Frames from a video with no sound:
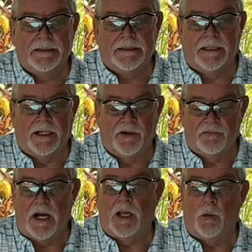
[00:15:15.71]
the
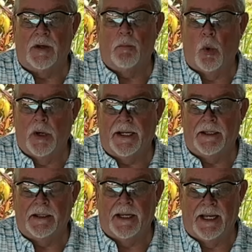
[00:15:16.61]
following morning
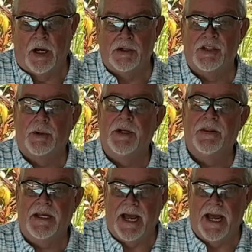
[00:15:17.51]
and I'll show you the